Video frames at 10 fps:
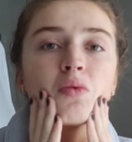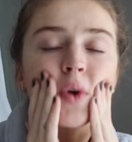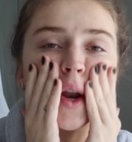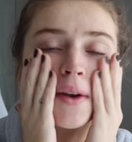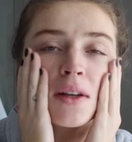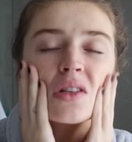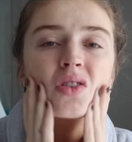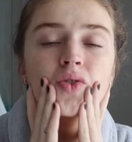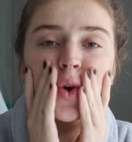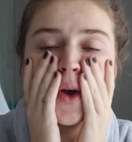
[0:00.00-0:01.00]

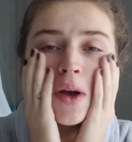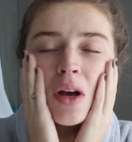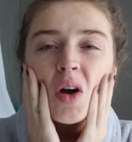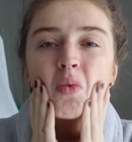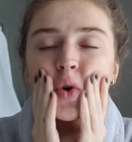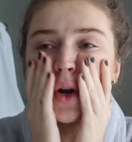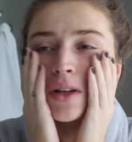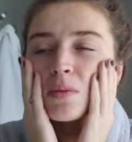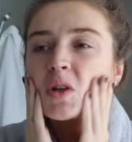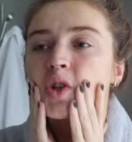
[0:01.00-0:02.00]
redness. I'll put it
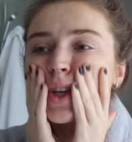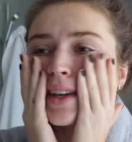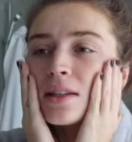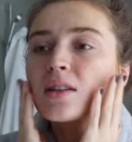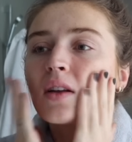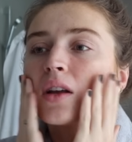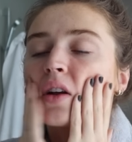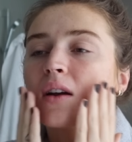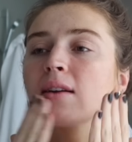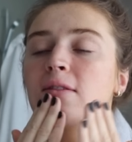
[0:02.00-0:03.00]
onto my cheeks, and then
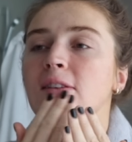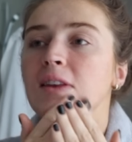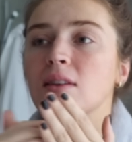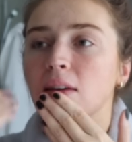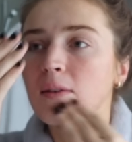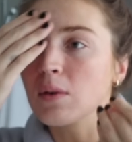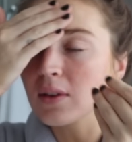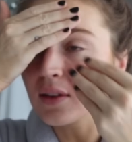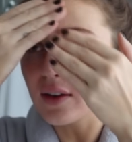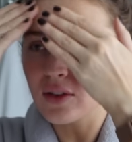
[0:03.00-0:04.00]
I'll kind of just take
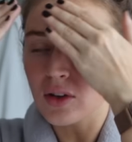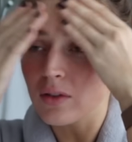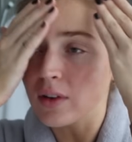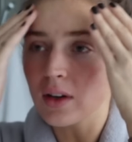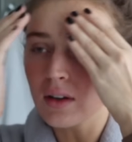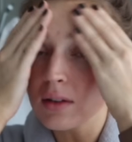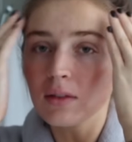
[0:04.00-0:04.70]
what's left over